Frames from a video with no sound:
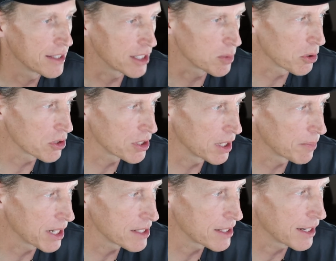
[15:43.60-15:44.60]
this person,
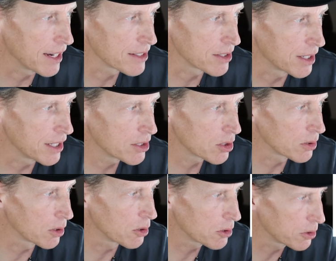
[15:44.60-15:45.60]
I'm guessing, as an
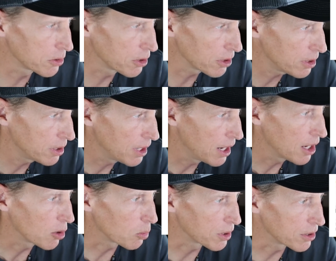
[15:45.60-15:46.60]
interlocutor
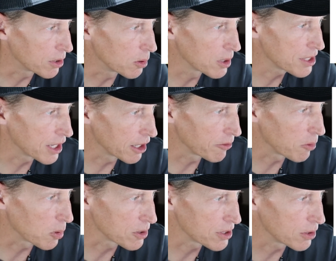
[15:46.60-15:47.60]
with U.S. Air
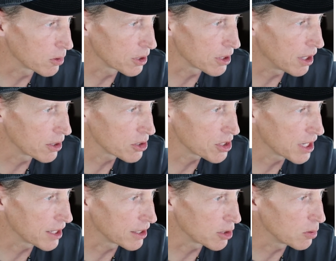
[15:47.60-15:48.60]
Force in order to
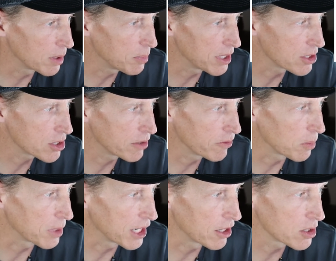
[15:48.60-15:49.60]
understand the UAP issue
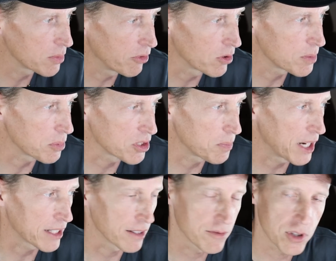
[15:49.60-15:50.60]
from an Air Force
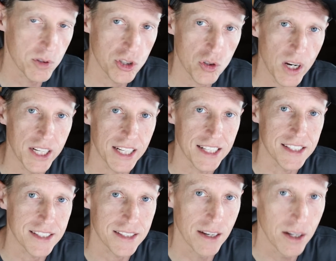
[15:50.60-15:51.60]
perspective. So he's trying to get
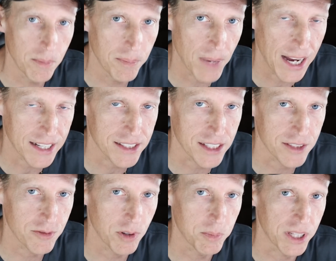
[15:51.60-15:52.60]
some
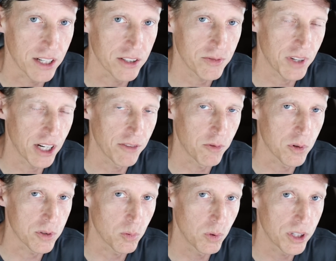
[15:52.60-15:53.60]
access from the Air, Air
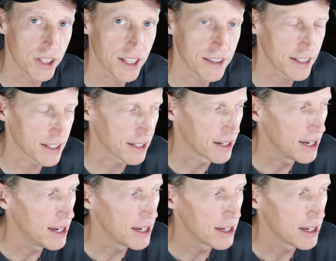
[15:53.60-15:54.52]
Force. What are they thinking?